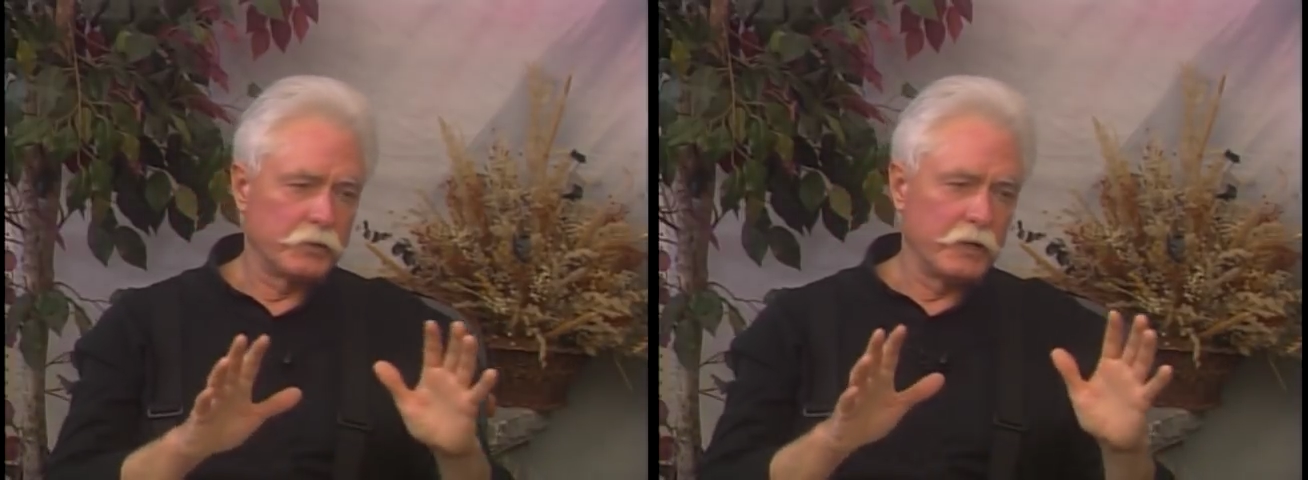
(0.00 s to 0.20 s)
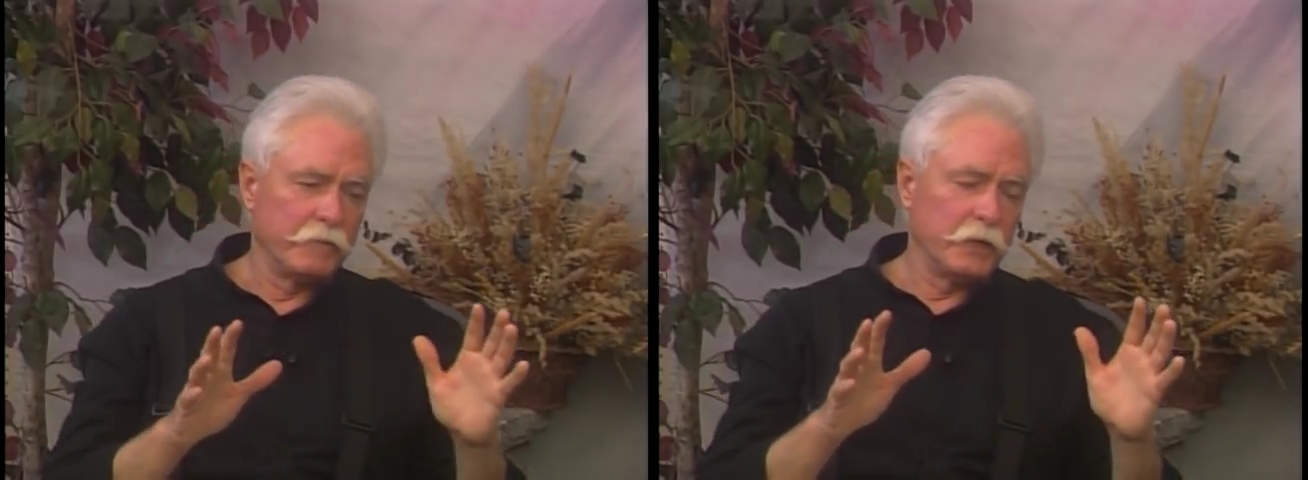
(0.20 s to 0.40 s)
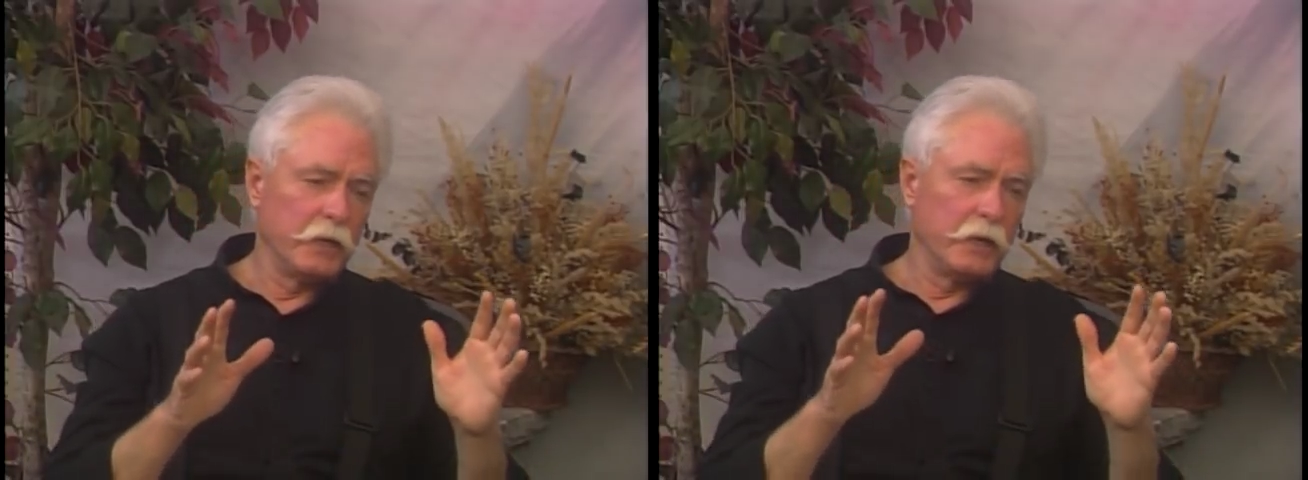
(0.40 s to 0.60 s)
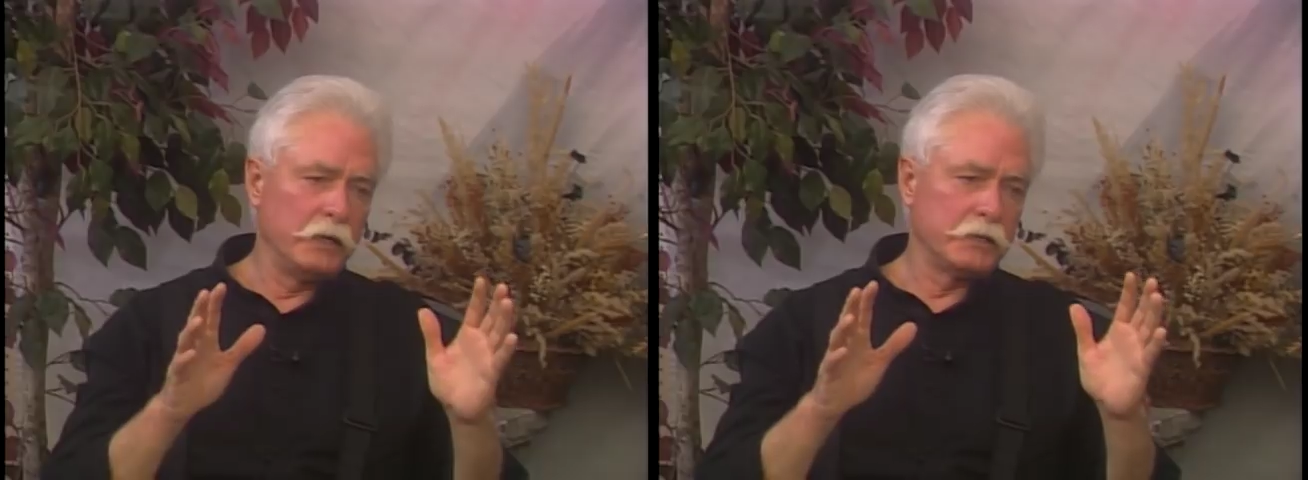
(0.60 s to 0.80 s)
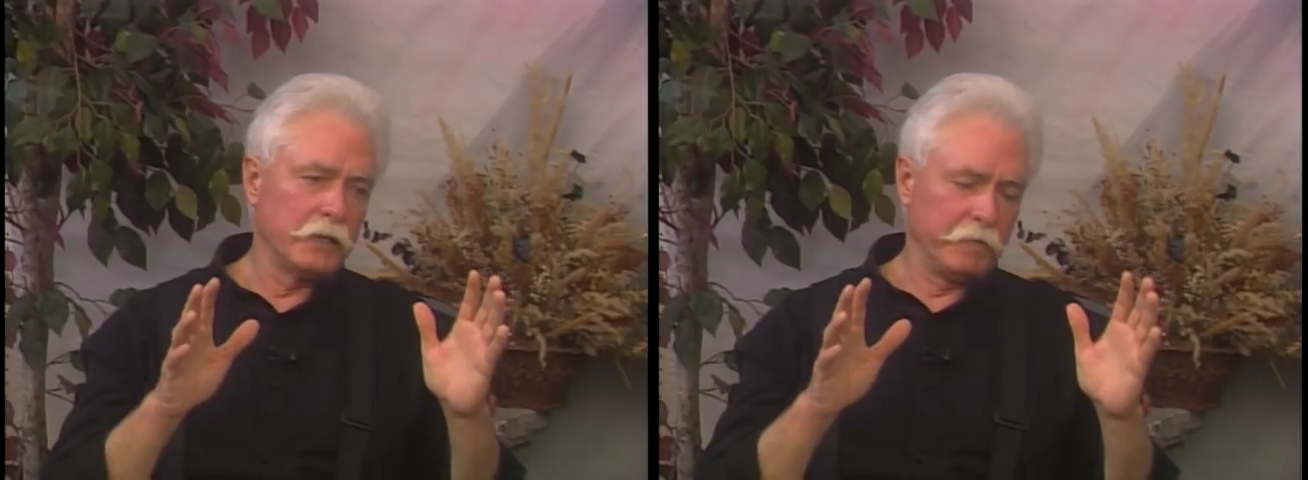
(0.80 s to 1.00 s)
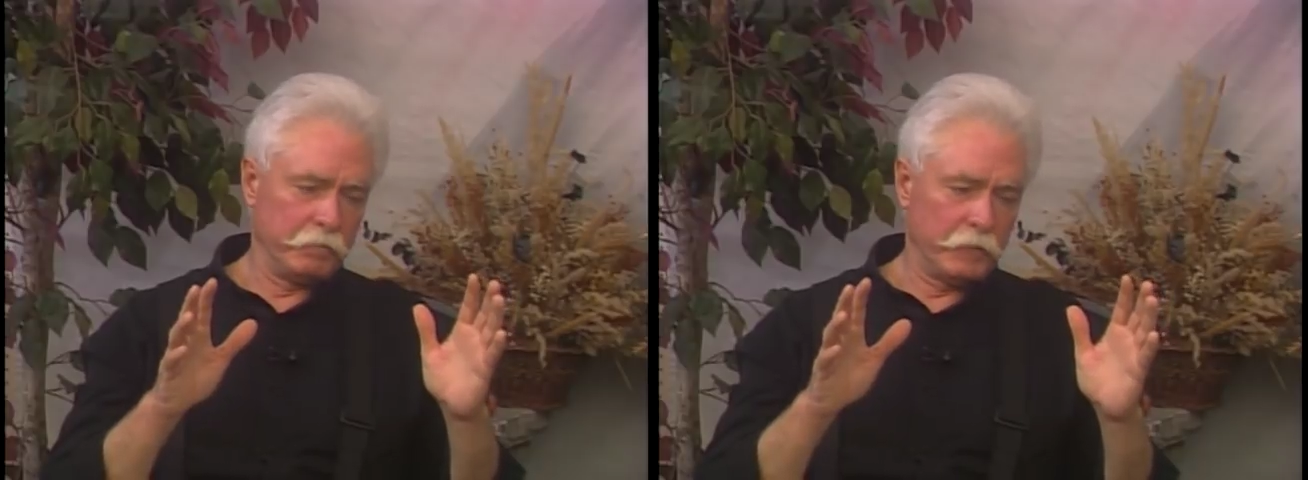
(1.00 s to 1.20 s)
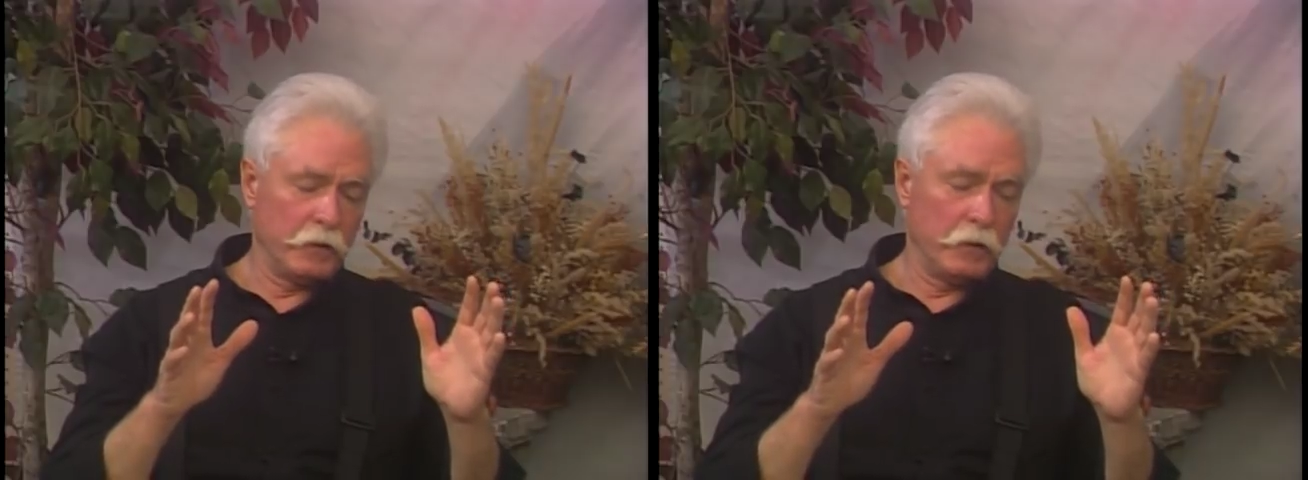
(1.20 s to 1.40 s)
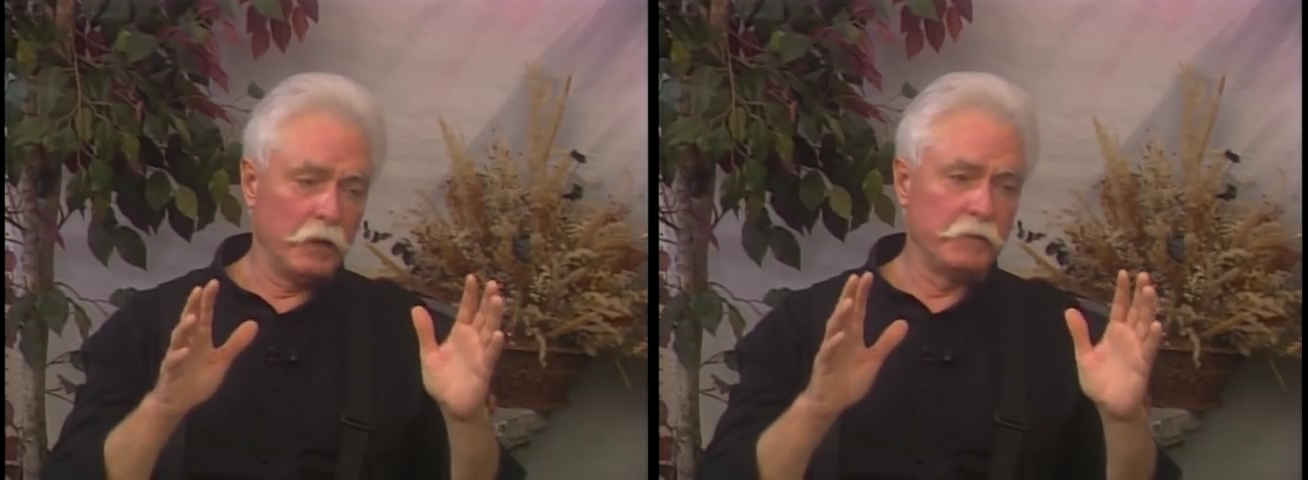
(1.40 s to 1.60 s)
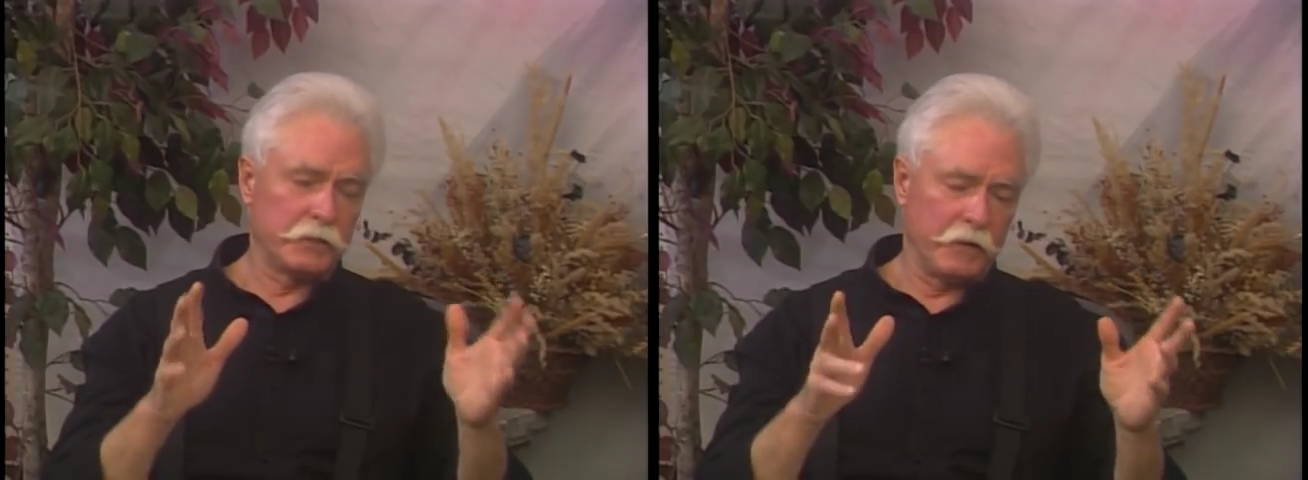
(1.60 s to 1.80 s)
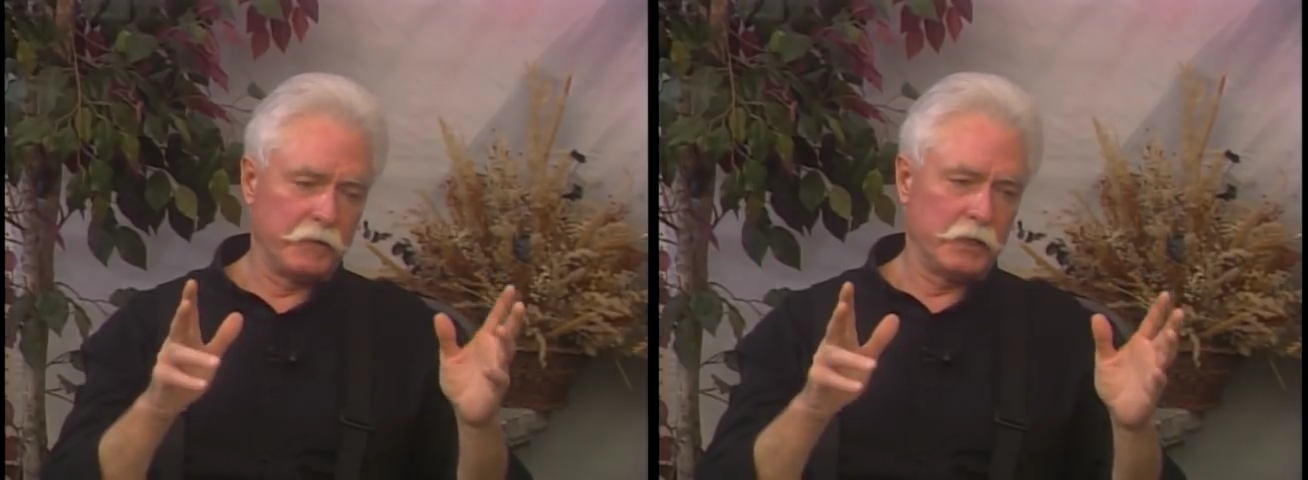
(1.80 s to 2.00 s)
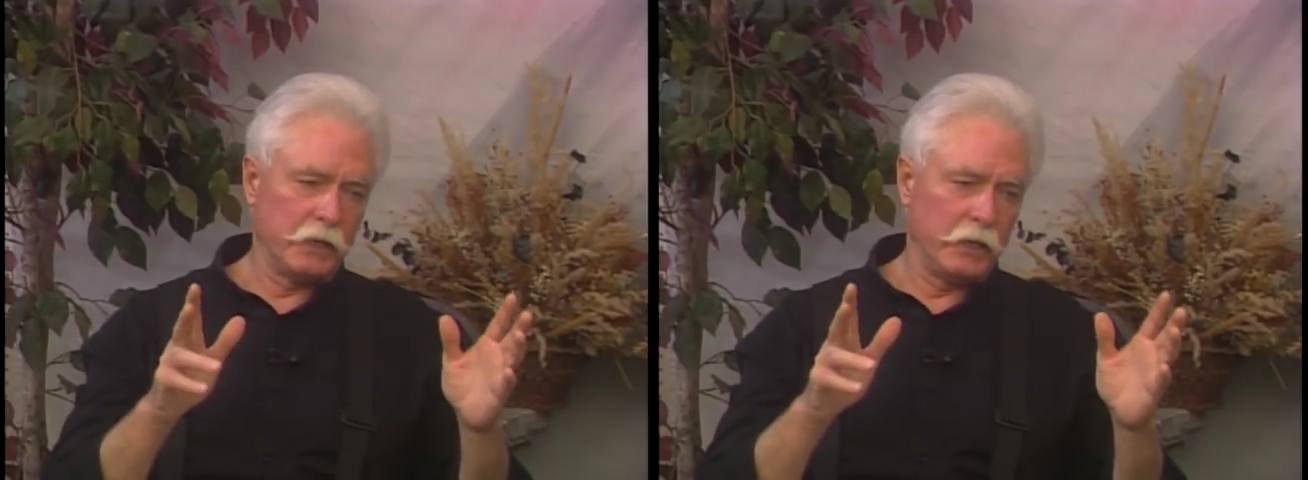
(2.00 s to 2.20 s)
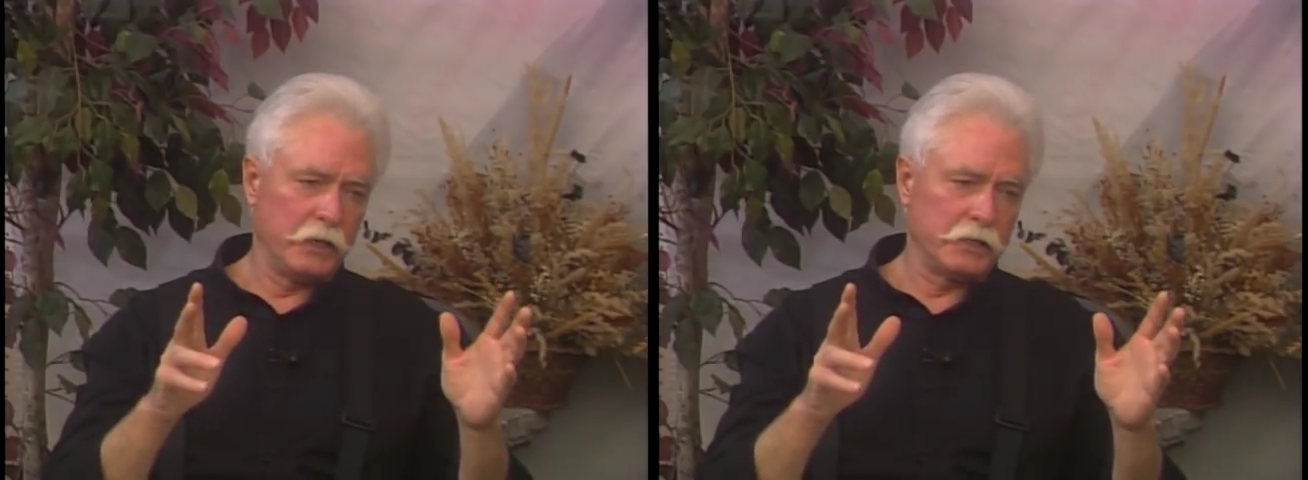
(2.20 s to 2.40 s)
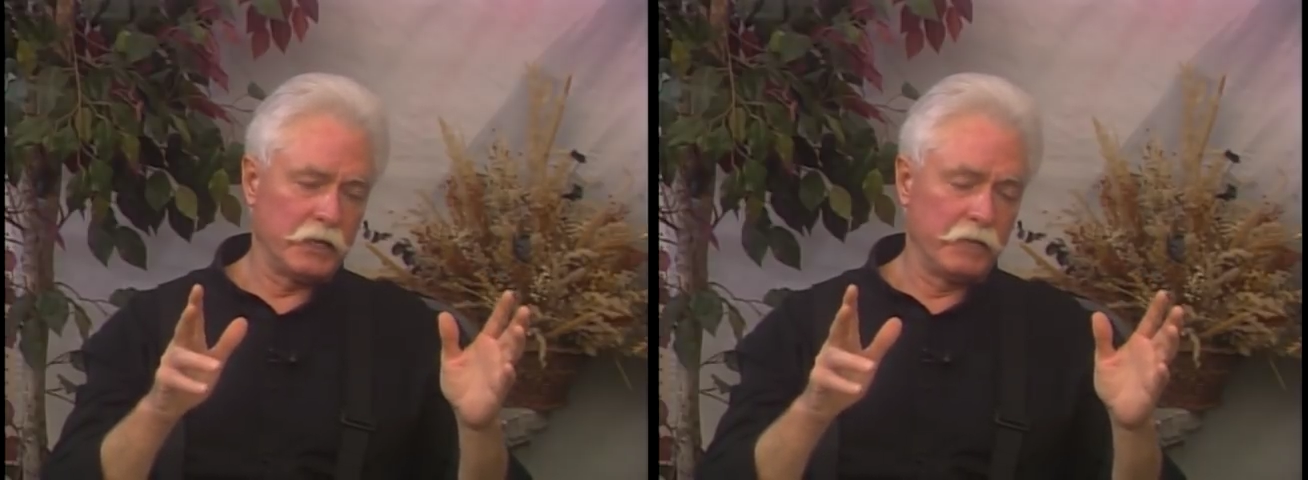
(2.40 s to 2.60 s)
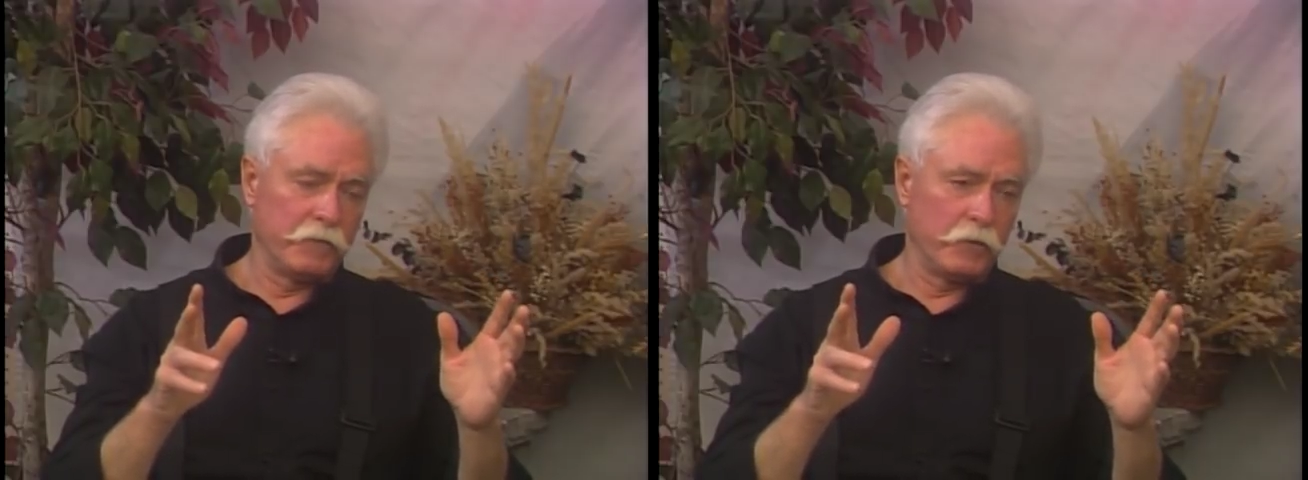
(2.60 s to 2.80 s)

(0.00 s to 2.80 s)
1787